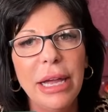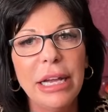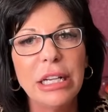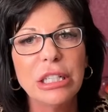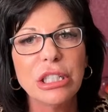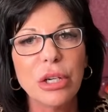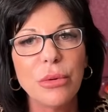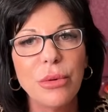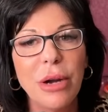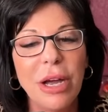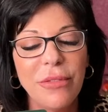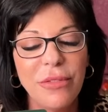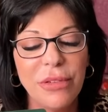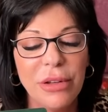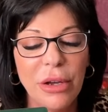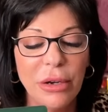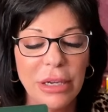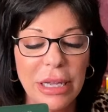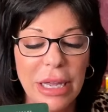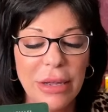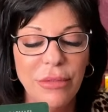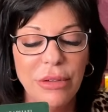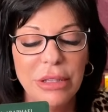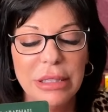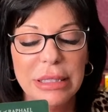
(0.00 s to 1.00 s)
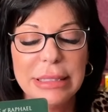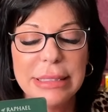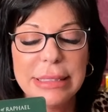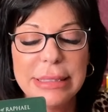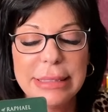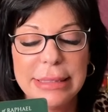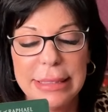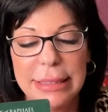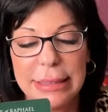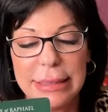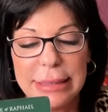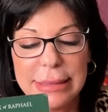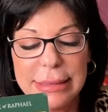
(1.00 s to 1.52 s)
Angel Raphael gave you the
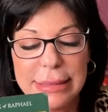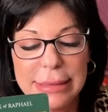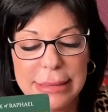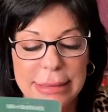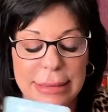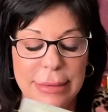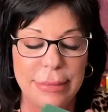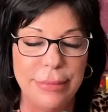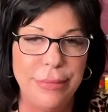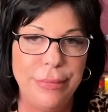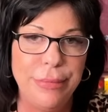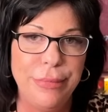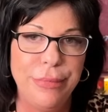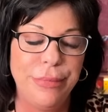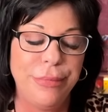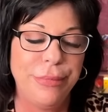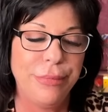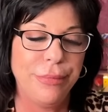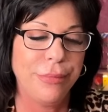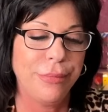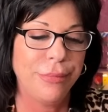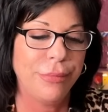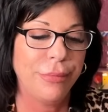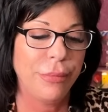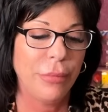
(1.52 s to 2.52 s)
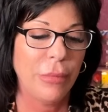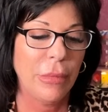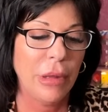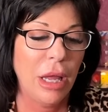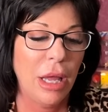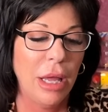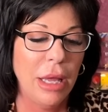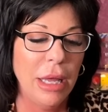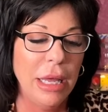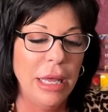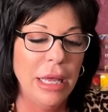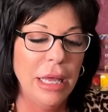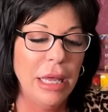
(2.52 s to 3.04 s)
Six.
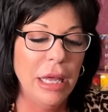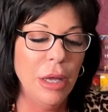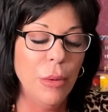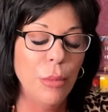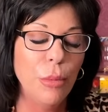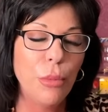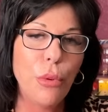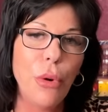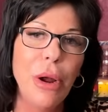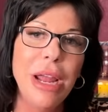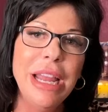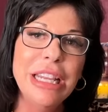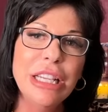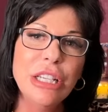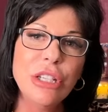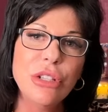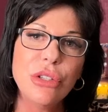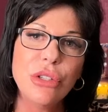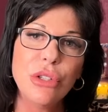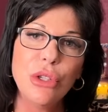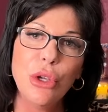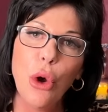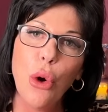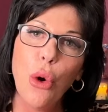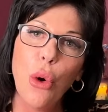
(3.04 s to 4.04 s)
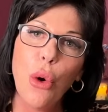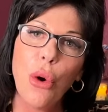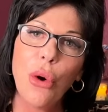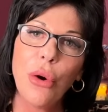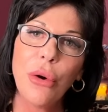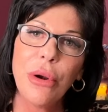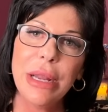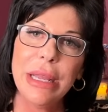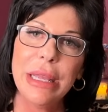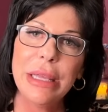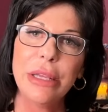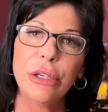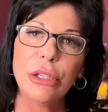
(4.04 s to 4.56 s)
Embrace
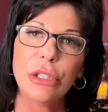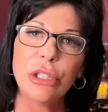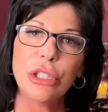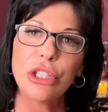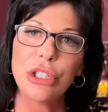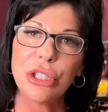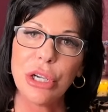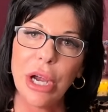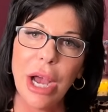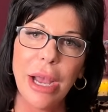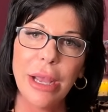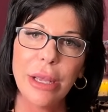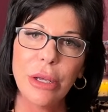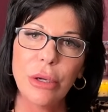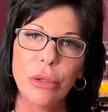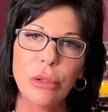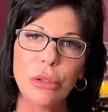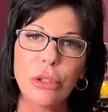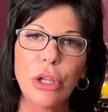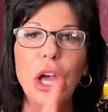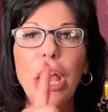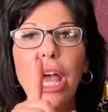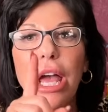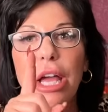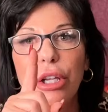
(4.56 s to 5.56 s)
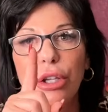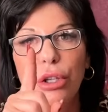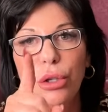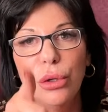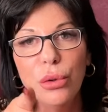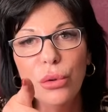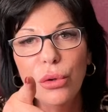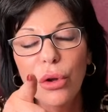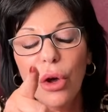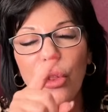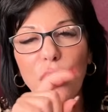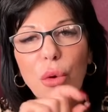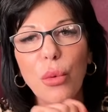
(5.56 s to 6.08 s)
your inner child, and
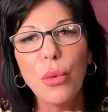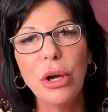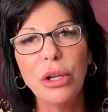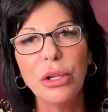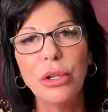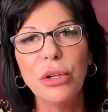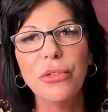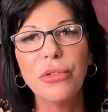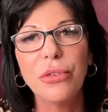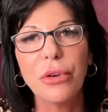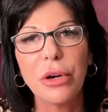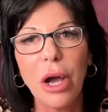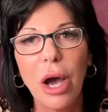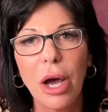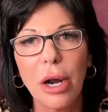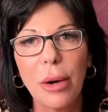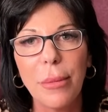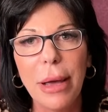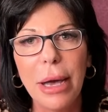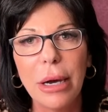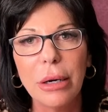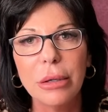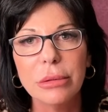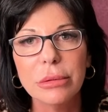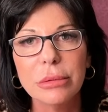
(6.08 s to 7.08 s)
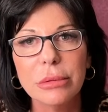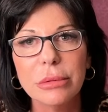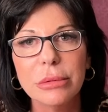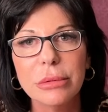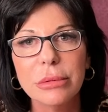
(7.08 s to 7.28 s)
you know the one you forgot about.